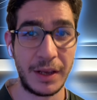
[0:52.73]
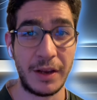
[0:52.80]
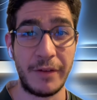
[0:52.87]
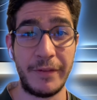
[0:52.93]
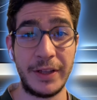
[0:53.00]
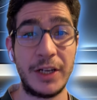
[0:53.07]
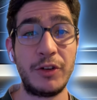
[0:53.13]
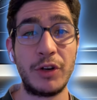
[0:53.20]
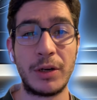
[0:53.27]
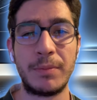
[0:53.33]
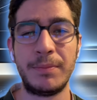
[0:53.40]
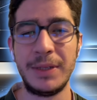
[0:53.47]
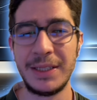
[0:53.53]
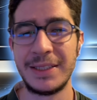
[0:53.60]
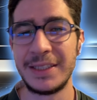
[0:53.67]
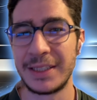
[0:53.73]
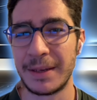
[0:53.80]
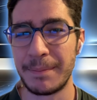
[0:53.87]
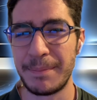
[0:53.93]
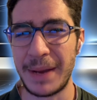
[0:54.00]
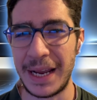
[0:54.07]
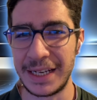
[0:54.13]
Whether you are building a
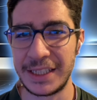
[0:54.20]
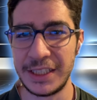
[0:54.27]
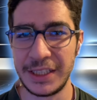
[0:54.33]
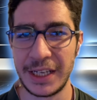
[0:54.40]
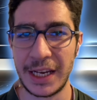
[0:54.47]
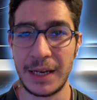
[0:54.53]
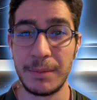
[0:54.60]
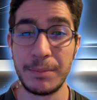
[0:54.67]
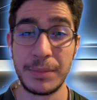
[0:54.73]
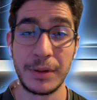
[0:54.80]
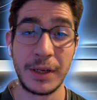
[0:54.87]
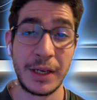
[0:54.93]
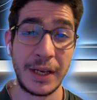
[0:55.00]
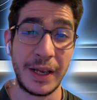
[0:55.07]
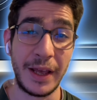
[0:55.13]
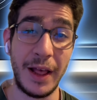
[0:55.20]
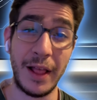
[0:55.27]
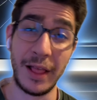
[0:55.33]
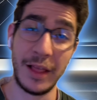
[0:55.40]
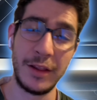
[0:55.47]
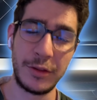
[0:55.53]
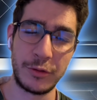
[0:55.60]
banking app, a
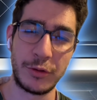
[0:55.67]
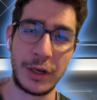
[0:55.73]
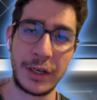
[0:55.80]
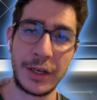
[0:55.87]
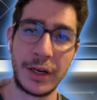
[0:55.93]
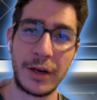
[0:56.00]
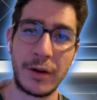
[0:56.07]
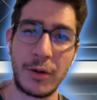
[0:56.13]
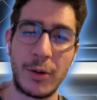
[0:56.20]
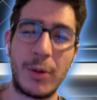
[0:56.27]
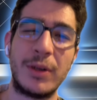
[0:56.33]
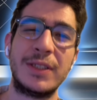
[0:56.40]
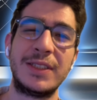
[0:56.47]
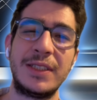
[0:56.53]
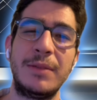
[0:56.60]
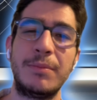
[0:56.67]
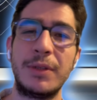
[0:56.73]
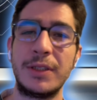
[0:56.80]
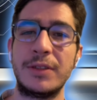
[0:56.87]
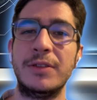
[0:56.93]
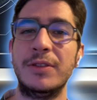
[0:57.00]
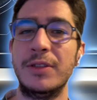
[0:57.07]
health tracker, or a simple
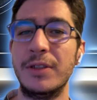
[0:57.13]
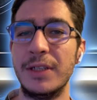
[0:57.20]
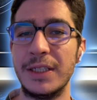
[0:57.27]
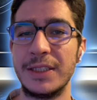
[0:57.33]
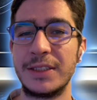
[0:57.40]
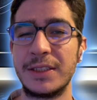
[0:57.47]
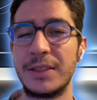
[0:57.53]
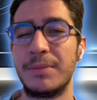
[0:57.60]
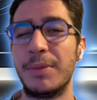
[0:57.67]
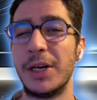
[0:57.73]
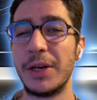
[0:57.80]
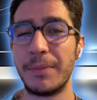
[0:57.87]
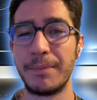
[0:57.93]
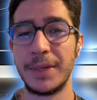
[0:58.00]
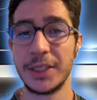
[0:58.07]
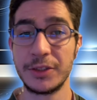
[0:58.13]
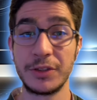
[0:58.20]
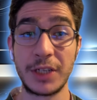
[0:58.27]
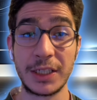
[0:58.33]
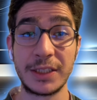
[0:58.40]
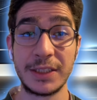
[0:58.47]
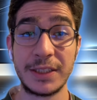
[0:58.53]
to-do list,
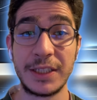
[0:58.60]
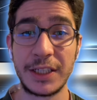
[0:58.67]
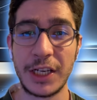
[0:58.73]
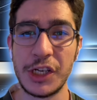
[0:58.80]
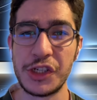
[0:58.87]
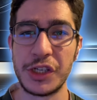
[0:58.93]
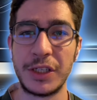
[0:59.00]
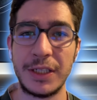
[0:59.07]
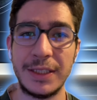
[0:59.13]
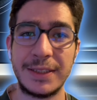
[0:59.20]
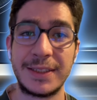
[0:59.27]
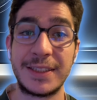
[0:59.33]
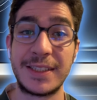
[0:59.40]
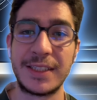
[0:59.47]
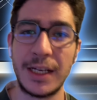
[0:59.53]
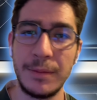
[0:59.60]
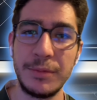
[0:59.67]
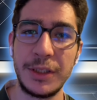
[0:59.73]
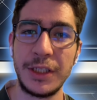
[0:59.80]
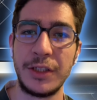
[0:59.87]
biometric authentication is something